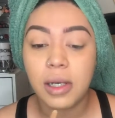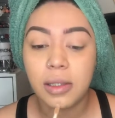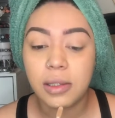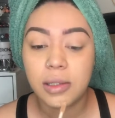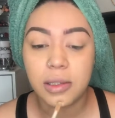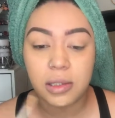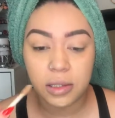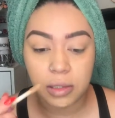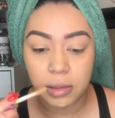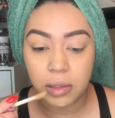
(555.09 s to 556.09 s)
I literally
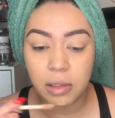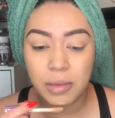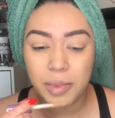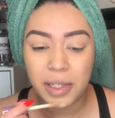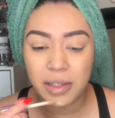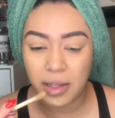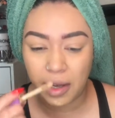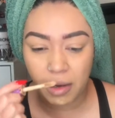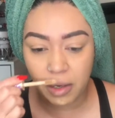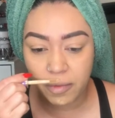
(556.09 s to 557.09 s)
just do a little bit
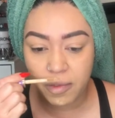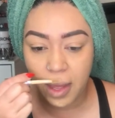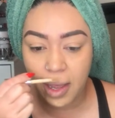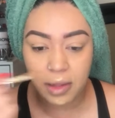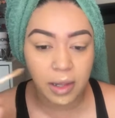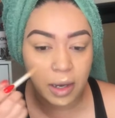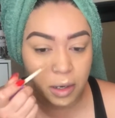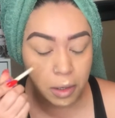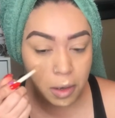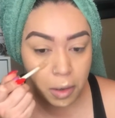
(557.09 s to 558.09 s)
there, if that
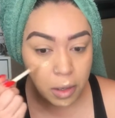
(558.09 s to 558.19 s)
there,